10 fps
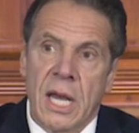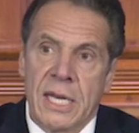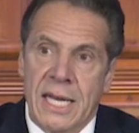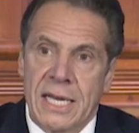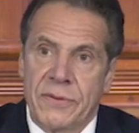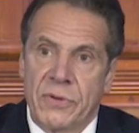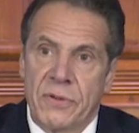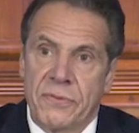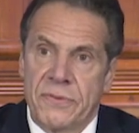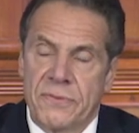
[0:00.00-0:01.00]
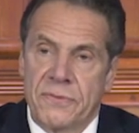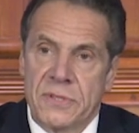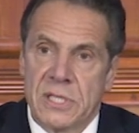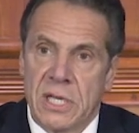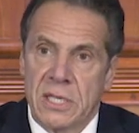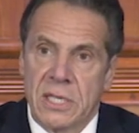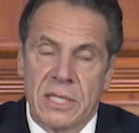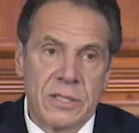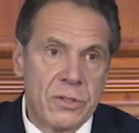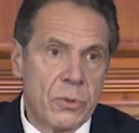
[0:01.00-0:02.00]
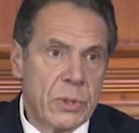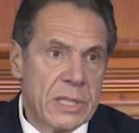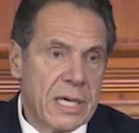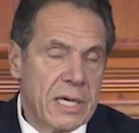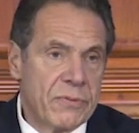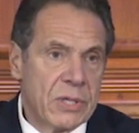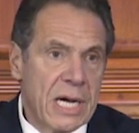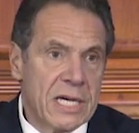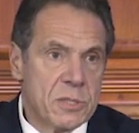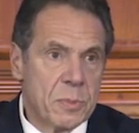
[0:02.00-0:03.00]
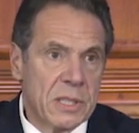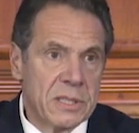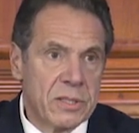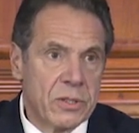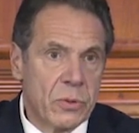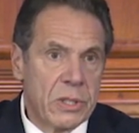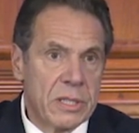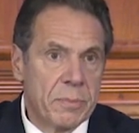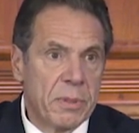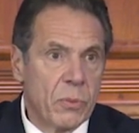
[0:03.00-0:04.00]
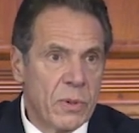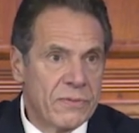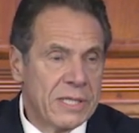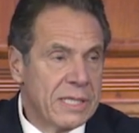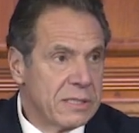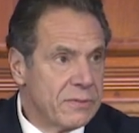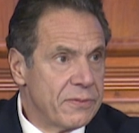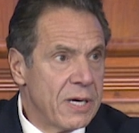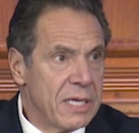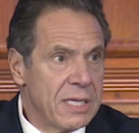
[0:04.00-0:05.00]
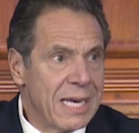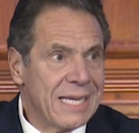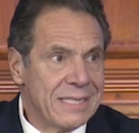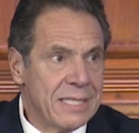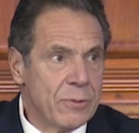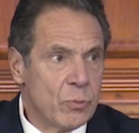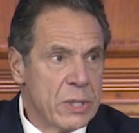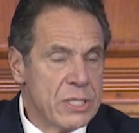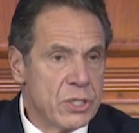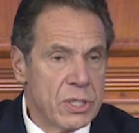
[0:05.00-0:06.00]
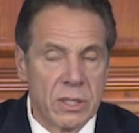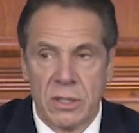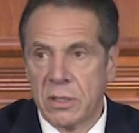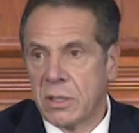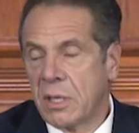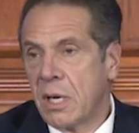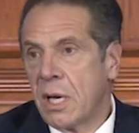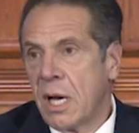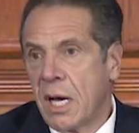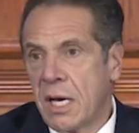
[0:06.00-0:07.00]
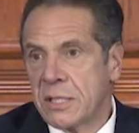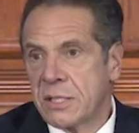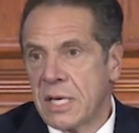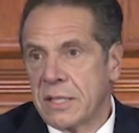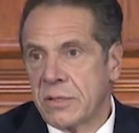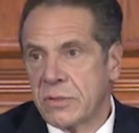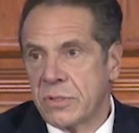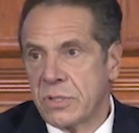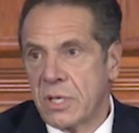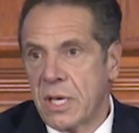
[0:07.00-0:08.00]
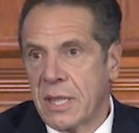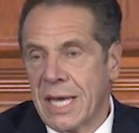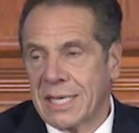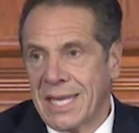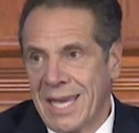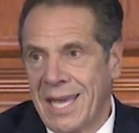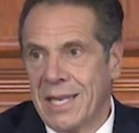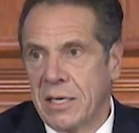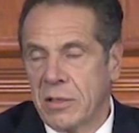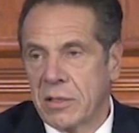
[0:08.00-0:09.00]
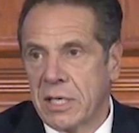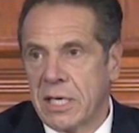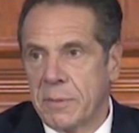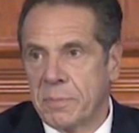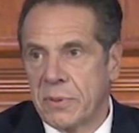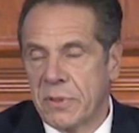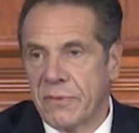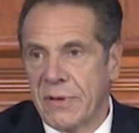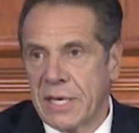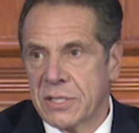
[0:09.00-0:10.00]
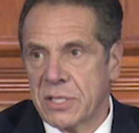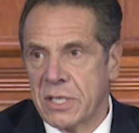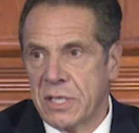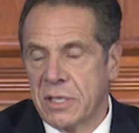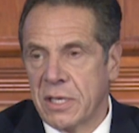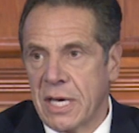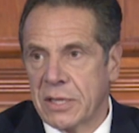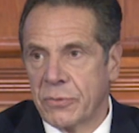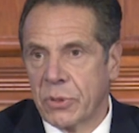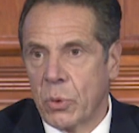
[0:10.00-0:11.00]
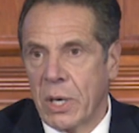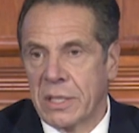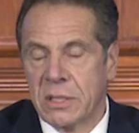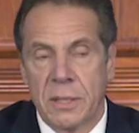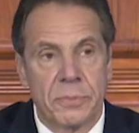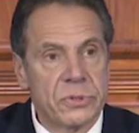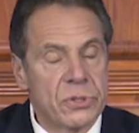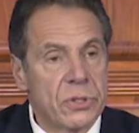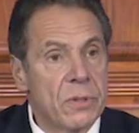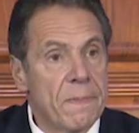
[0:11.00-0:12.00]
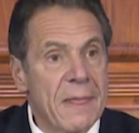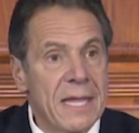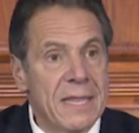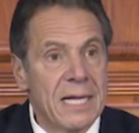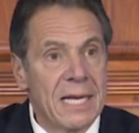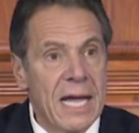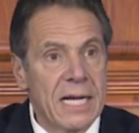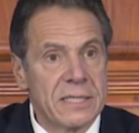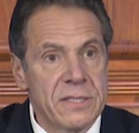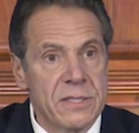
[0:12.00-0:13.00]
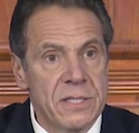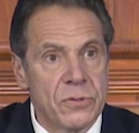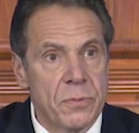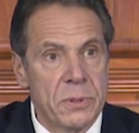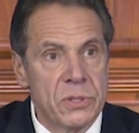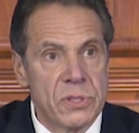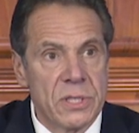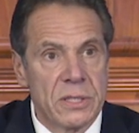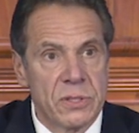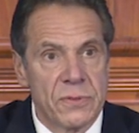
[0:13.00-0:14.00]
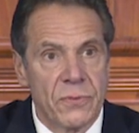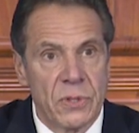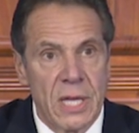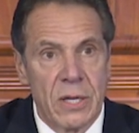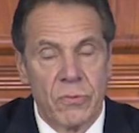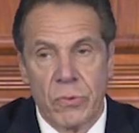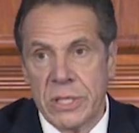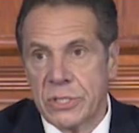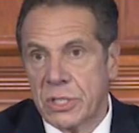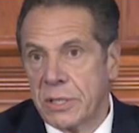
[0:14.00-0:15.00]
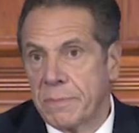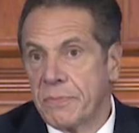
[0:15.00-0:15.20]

Not every facility can do it, not every hospital can do it, but we've identified 90 regional uh, centers that can keep the vaccine at the required temperature, and they'll act as distribution centers for that region.